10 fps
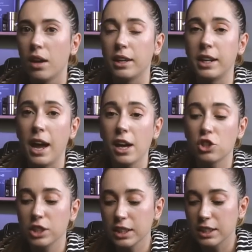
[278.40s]
And I
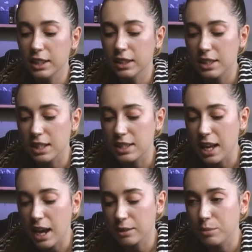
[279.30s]
actually did this
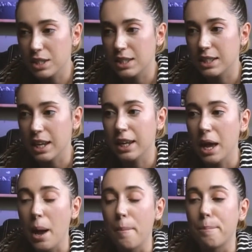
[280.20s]
exact mistake
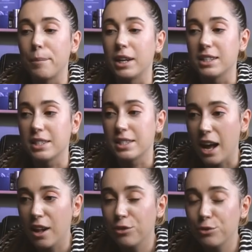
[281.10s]

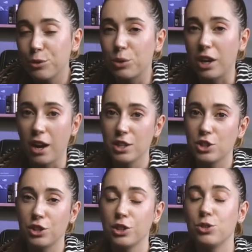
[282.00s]
myself when I
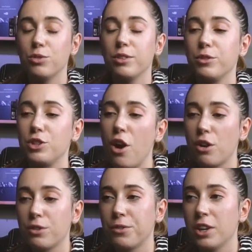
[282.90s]
started doing
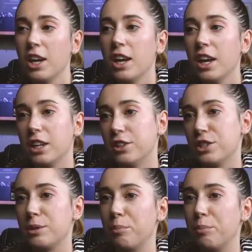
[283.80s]
photography. Here's a